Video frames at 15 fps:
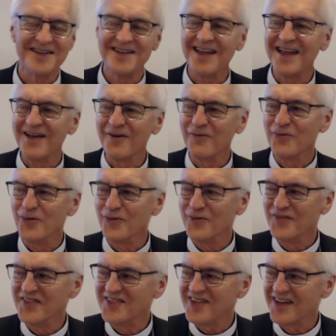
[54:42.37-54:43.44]
nail
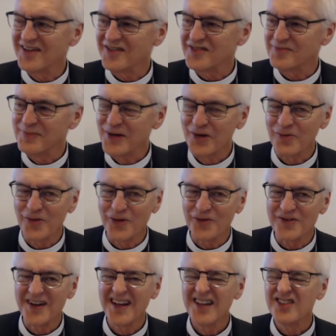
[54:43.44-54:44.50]
wounds and the spear
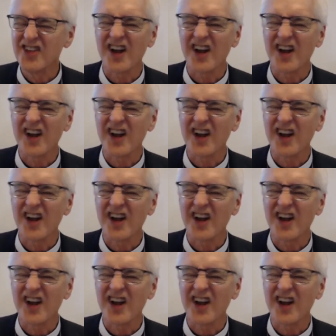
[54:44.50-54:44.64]
wound,